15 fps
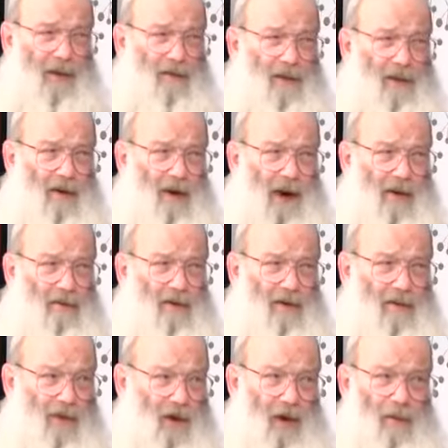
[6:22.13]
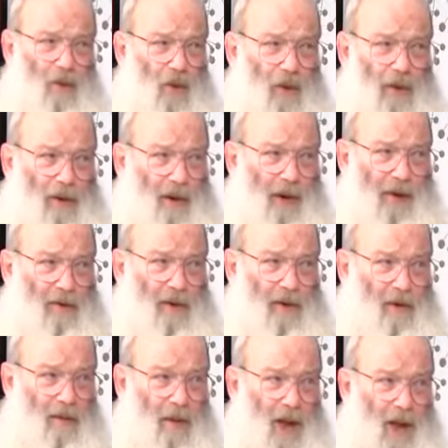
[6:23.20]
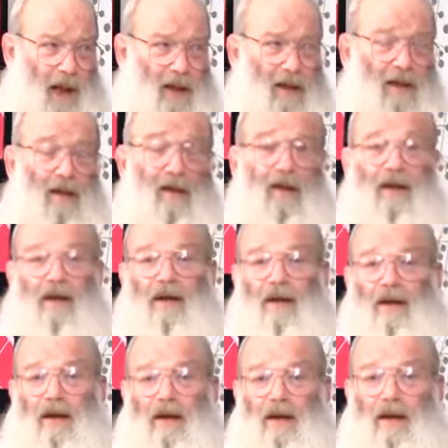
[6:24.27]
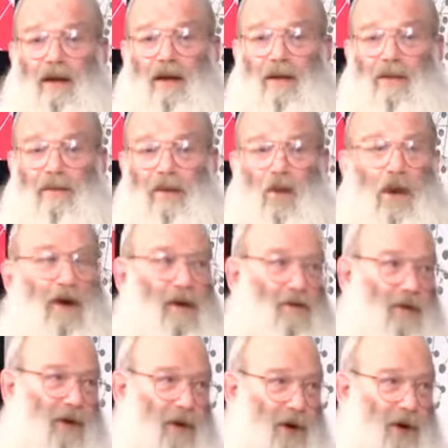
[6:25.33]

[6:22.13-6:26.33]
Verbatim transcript: were living their lives in a very moral and ethical way, um, quite at